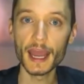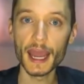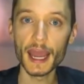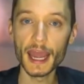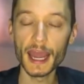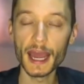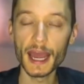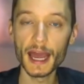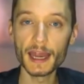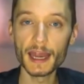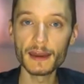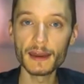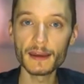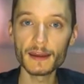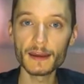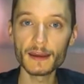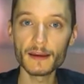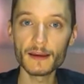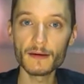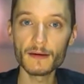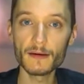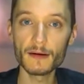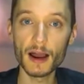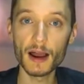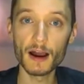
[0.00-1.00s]
and
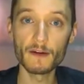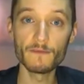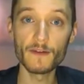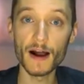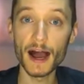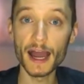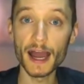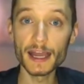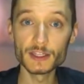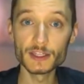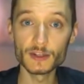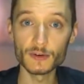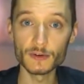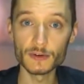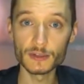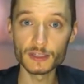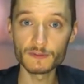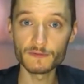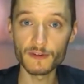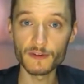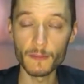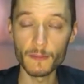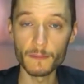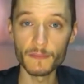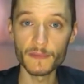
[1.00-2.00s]

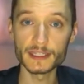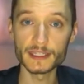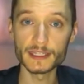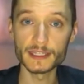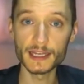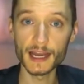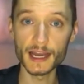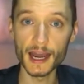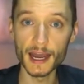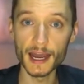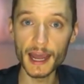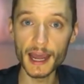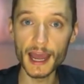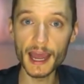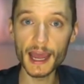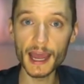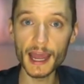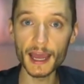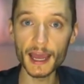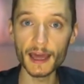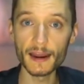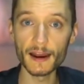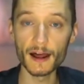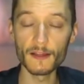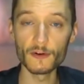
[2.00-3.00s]
advisors from the
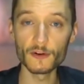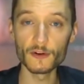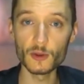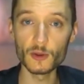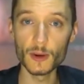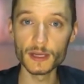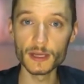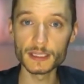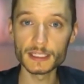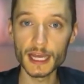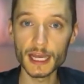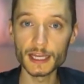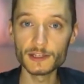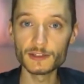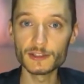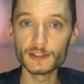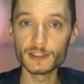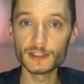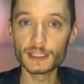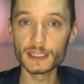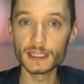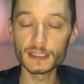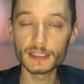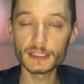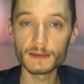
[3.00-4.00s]
CIA and other U.S.
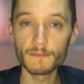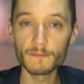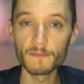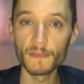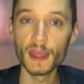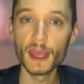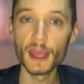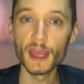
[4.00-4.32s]
agencies.